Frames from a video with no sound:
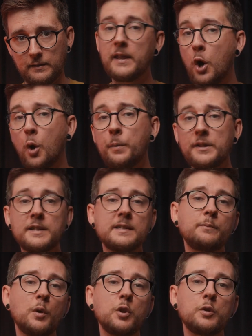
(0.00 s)
And I hope in
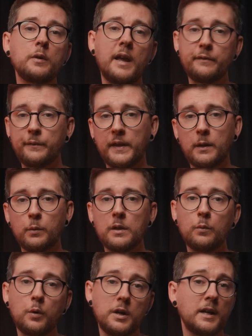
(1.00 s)
this model everything
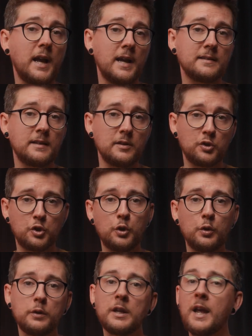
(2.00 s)
will work as it
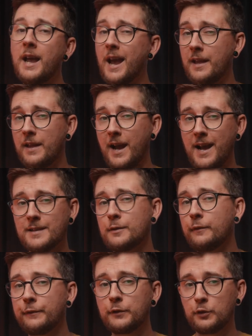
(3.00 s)
should, and as
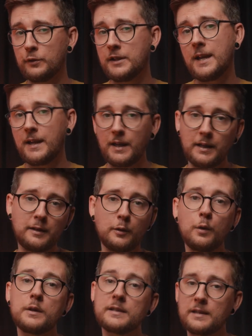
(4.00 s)
of today it
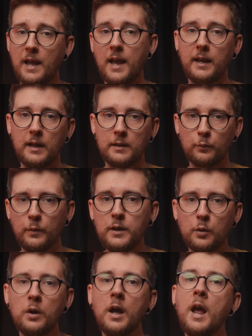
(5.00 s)
looks like it
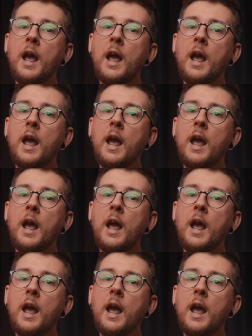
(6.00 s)
will.